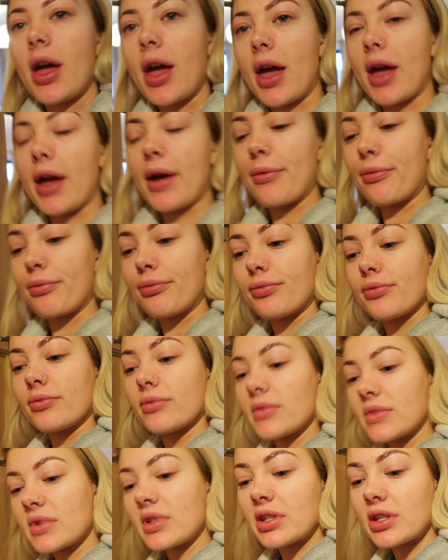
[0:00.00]

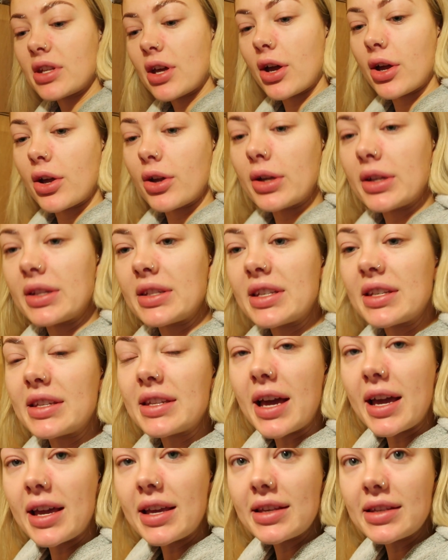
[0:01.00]
Um so
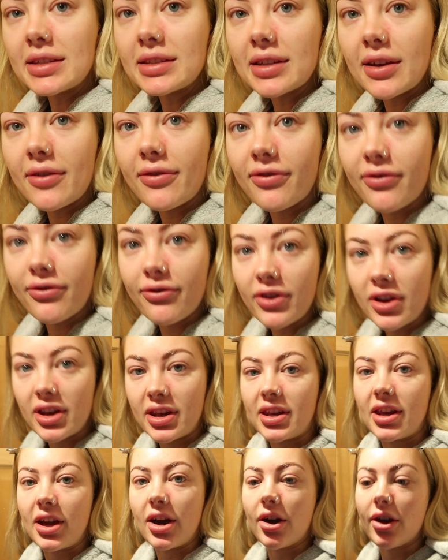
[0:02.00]
today's
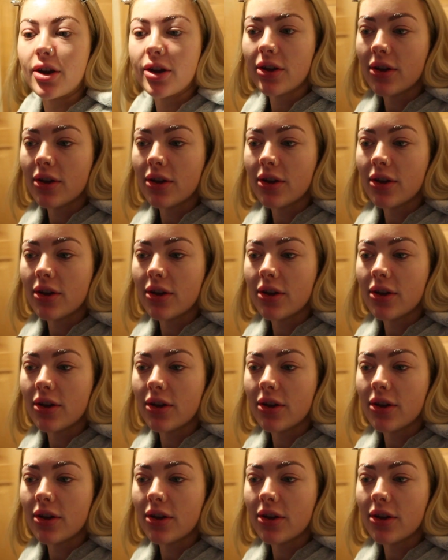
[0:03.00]
video,